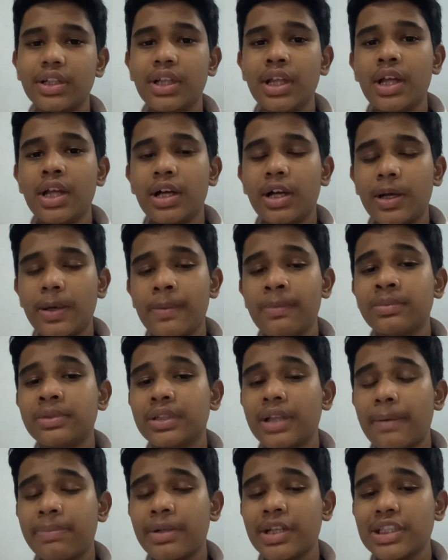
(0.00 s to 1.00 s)

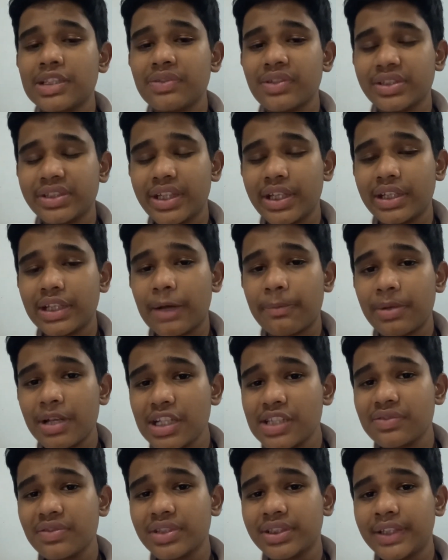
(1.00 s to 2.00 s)
The prince
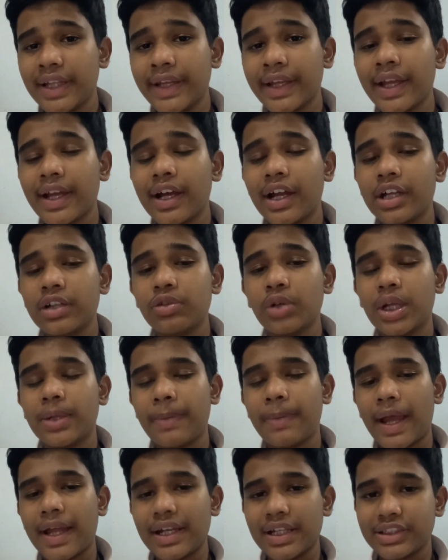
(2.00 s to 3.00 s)
was taking her to her
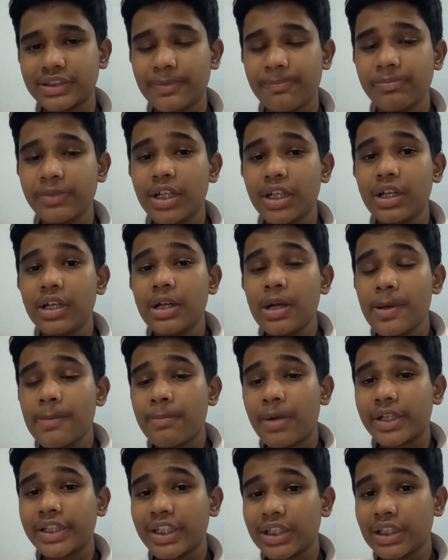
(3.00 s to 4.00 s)
palace,
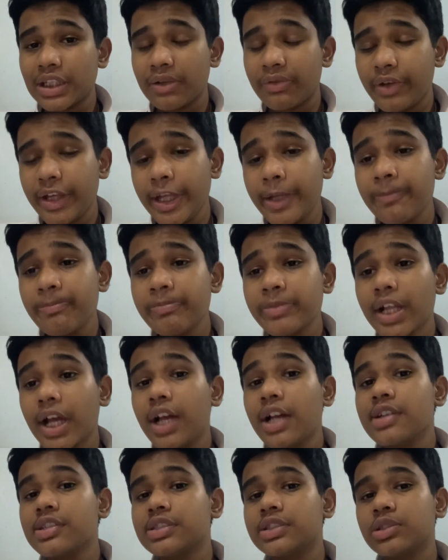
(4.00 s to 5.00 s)
but in the way,
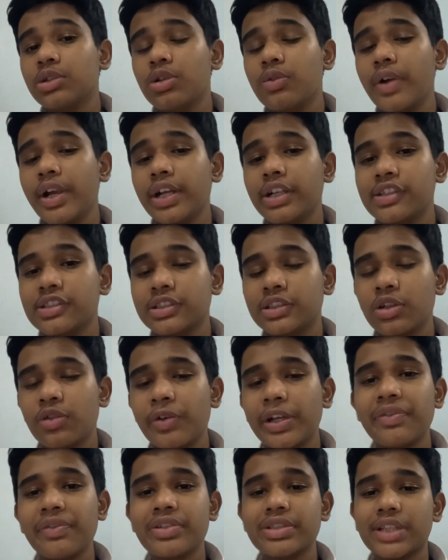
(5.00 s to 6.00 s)
Snow
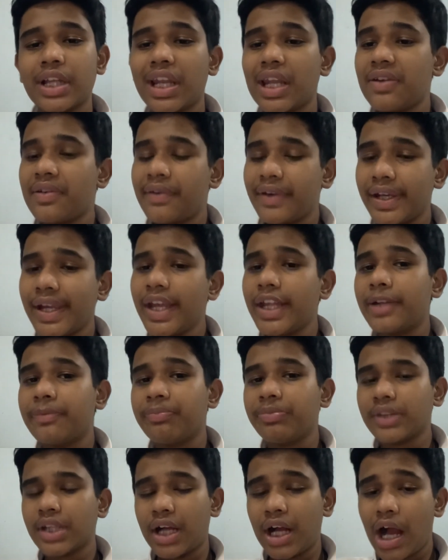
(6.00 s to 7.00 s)
White was alive again.
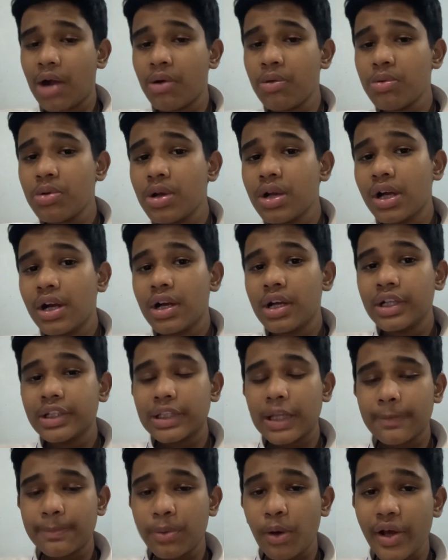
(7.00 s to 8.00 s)
How? The
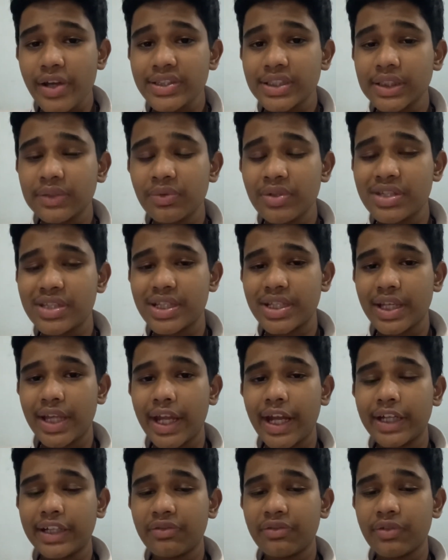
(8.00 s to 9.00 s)
poison which she
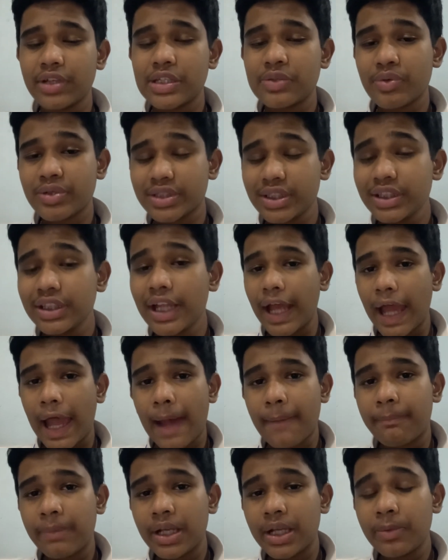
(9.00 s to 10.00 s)
ate, which was in the
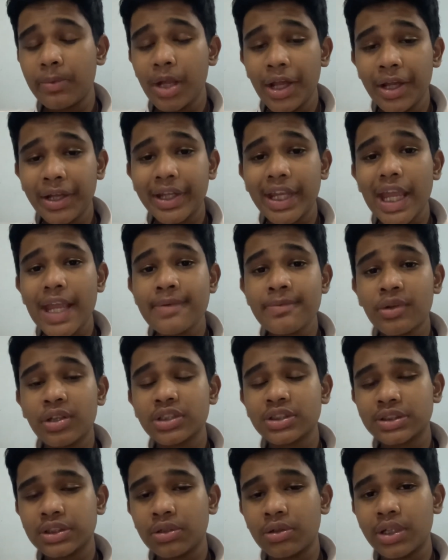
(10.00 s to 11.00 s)
apple, came out
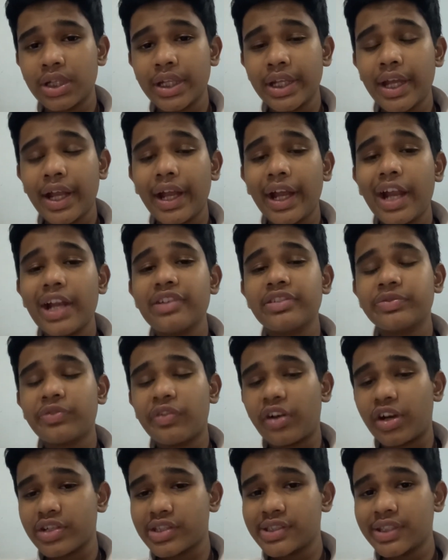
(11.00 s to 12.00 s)
slowly, and
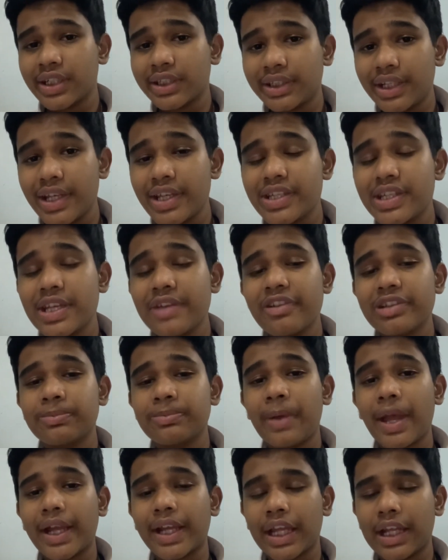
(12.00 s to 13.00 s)
fortunately, she was
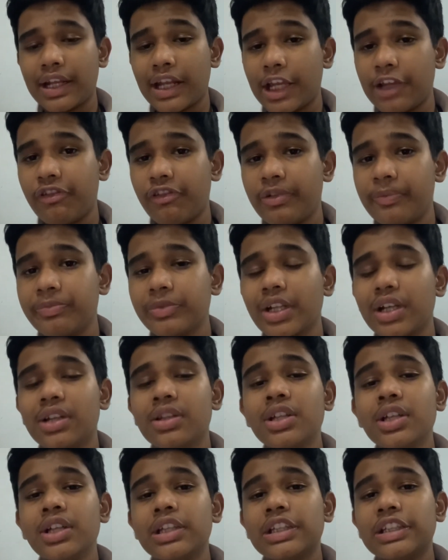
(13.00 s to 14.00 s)
back alive.
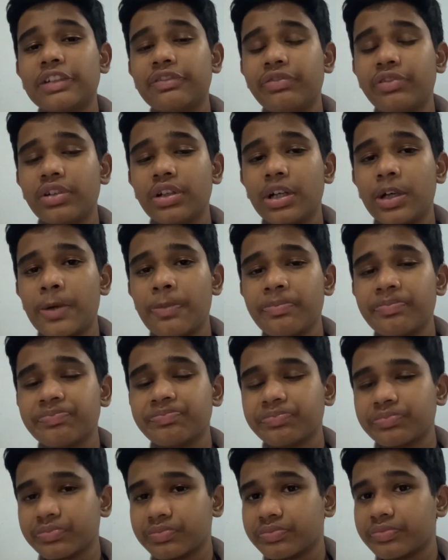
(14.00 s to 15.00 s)
The, f-
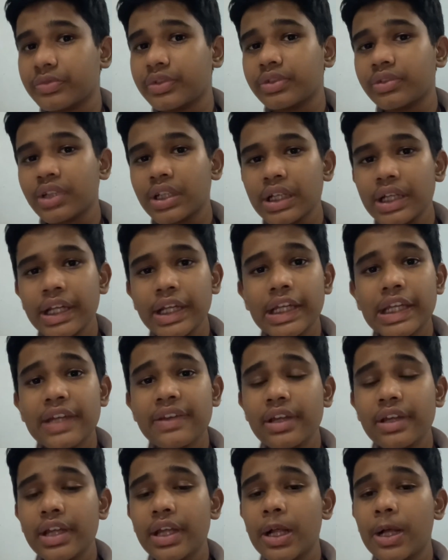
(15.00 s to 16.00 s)

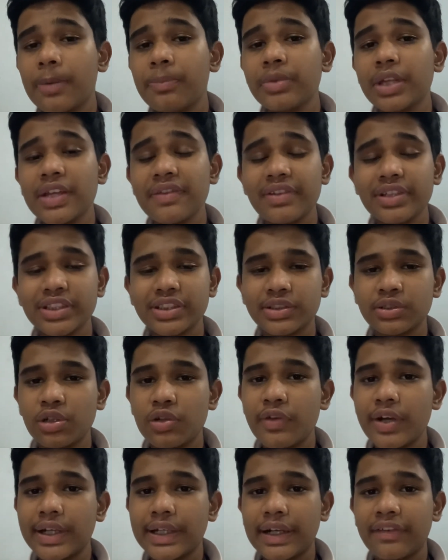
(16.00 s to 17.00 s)
Even Snow
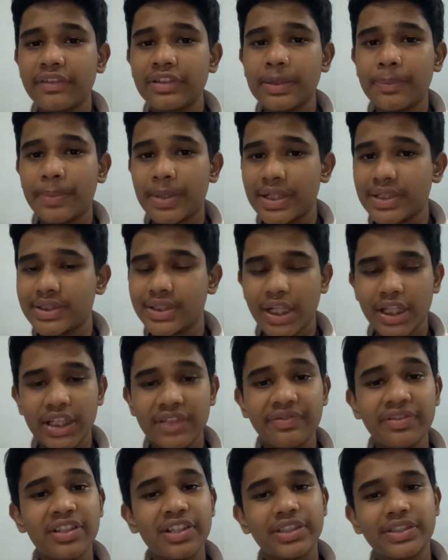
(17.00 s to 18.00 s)
White loved the prince at the
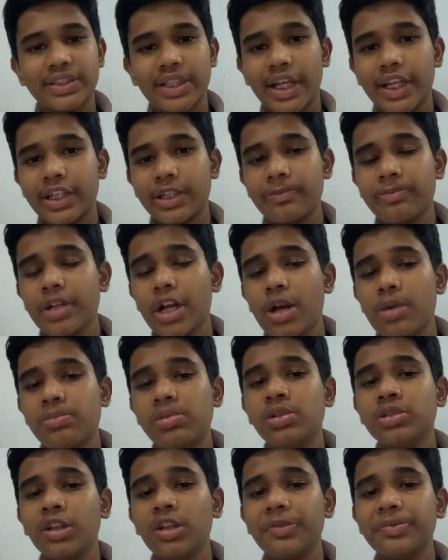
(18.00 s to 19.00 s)
first sight.
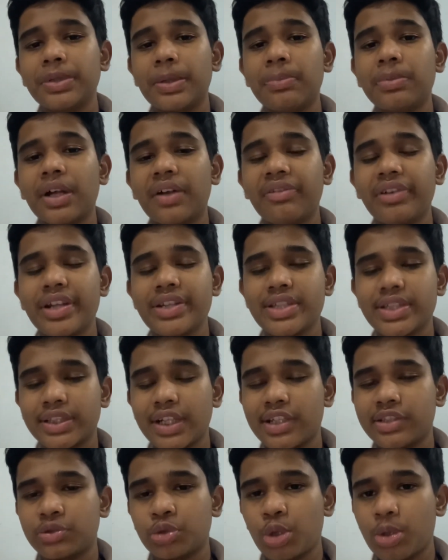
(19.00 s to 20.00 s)
Both of them loved each other
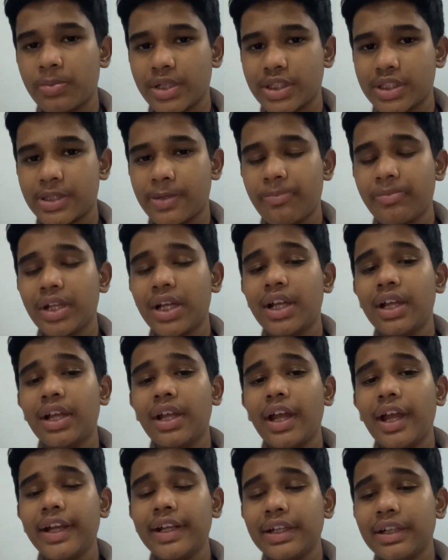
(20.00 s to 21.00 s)
so much.
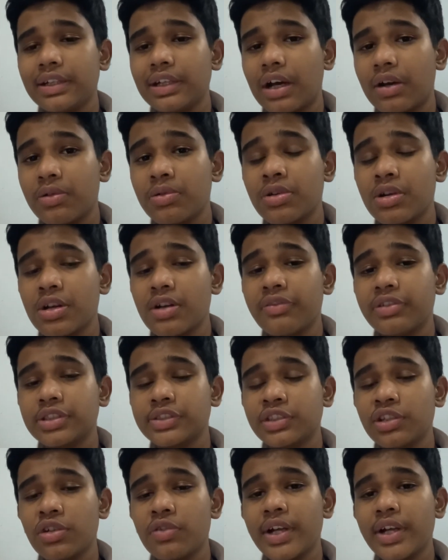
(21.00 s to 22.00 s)
And now
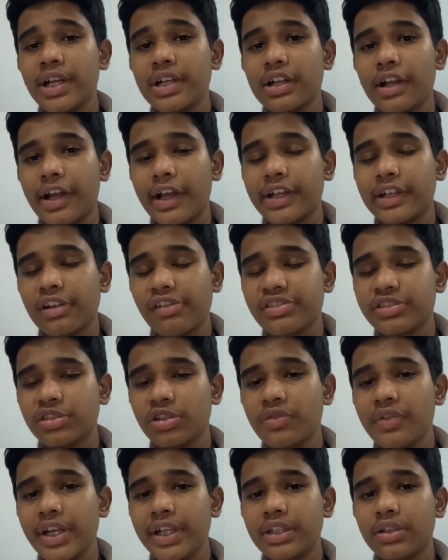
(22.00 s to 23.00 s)
Snow
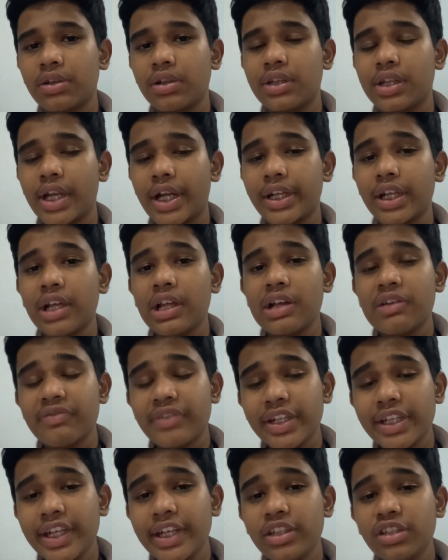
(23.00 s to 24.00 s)
White told that we
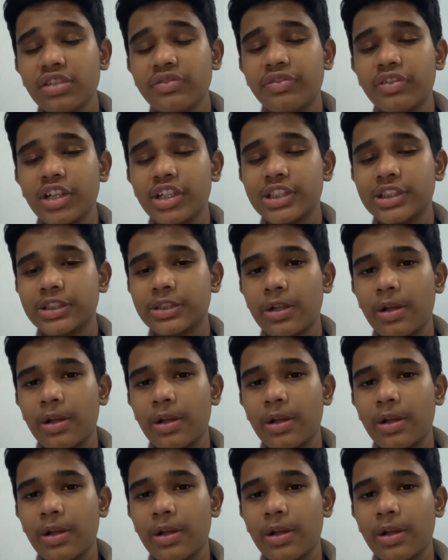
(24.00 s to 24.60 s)
first